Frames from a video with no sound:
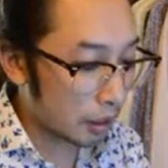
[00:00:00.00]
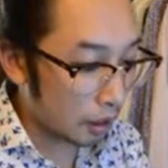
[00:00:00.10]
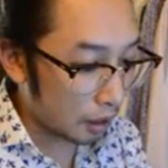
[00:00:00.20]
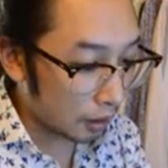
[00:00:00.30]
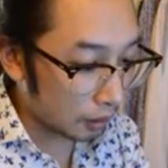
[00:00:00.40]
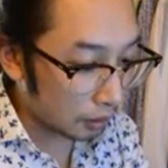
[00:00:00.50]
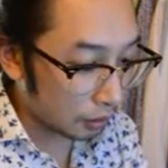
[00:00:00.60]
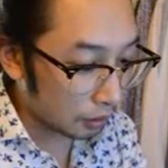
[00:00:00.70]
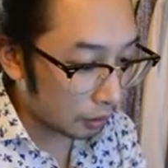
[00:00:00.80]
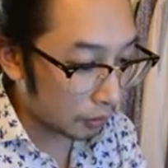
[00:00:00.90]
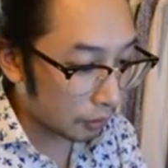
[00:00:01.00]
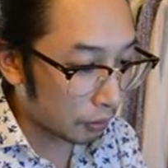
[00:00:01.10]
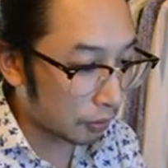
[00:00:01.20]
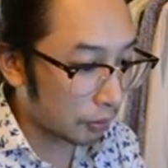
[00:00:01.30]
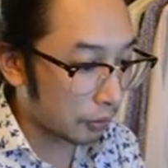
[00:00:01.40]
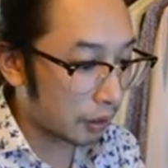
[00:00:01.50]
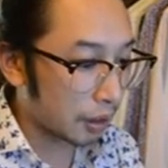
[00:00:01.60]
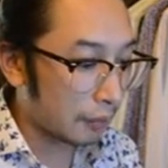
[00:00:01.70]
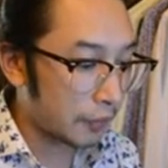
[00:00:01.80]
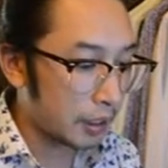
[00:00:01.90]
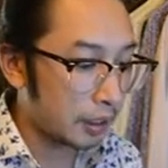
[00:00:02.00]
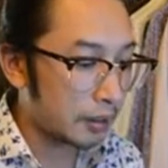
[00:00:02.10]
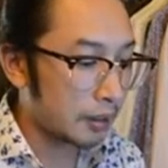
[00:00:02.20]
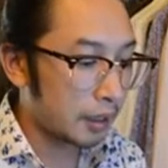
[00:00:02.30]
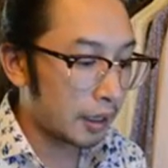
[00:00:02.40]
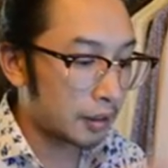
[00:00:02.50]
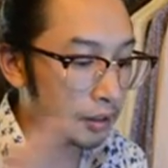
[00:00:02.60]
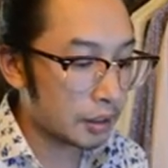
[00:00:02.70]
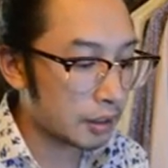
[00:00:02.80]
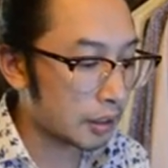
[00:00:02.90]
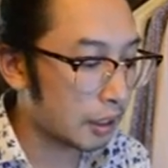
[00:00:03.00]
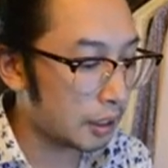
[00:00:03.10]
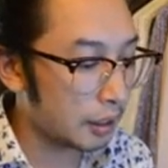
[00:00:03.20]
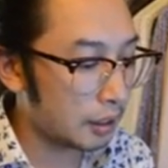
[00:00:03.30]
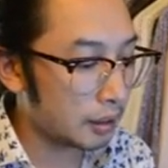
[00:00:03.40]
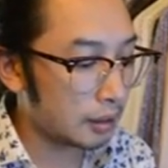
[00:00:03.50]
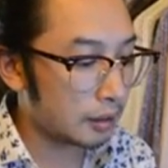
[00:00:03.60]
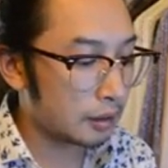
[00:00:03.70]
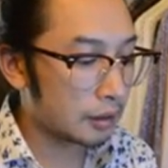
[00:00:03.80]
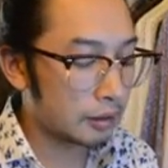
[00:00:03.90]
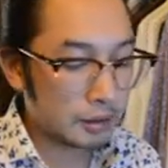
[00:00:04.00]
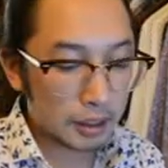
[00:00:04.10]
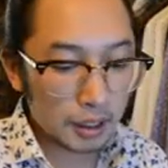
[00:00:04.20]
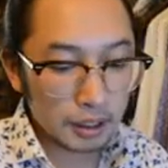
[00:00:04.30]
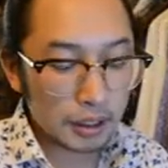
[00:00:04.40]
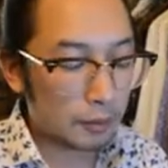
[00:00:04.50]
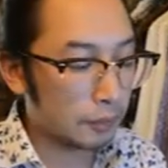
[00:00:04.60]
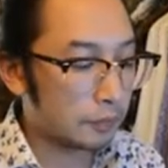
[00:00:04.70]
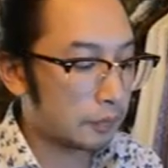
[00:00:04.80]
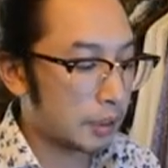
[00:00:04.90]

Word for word: Holo. Clef Key. It's just a key it's a keychain with